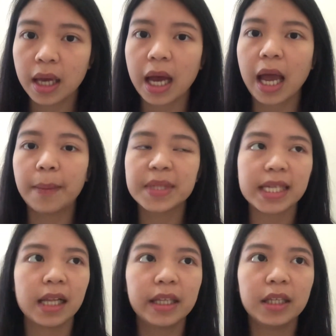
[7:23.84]
I'm
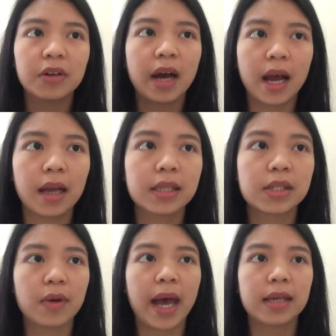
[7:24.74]
telling you guys
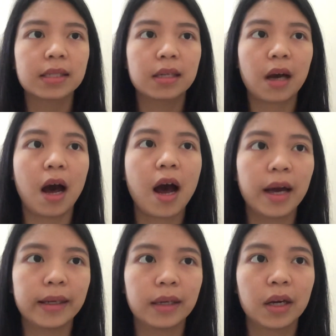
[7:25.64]
to ask
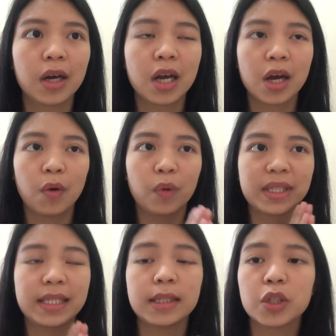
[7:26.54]
God what
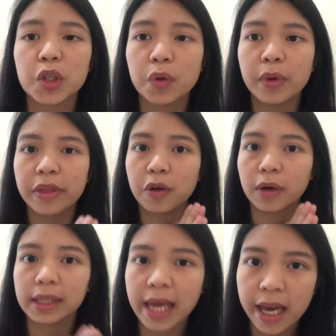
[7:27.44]
to do with your
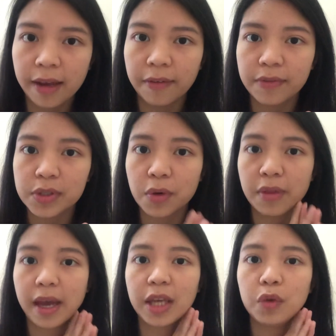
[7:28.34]
life so
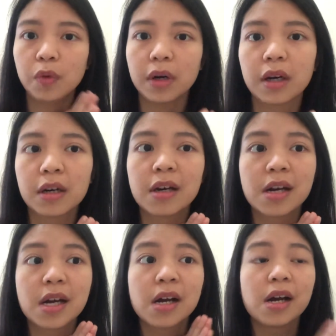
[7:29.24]
that you are
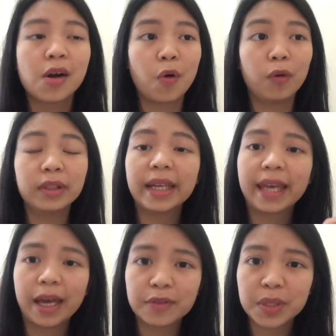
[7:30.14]
hold
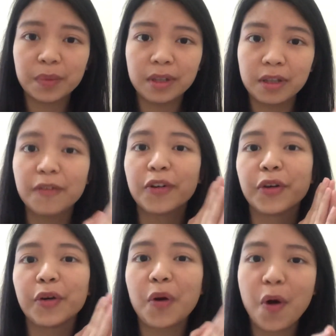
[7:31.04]
accountable for
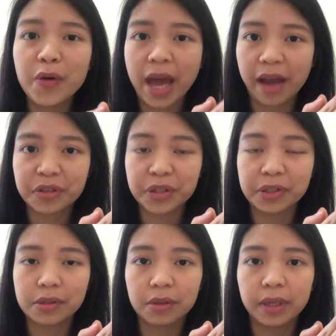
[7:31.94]
your own
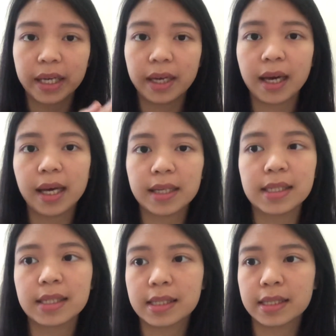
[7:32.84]
actions. Okay,
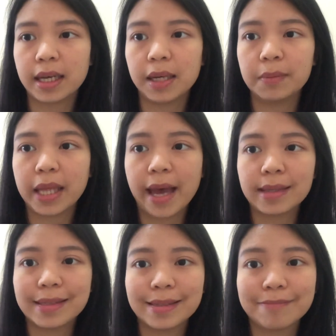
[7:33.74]
guys? Stay
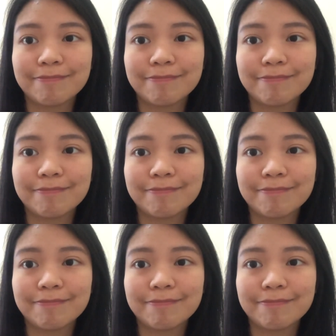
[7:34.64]
blessed.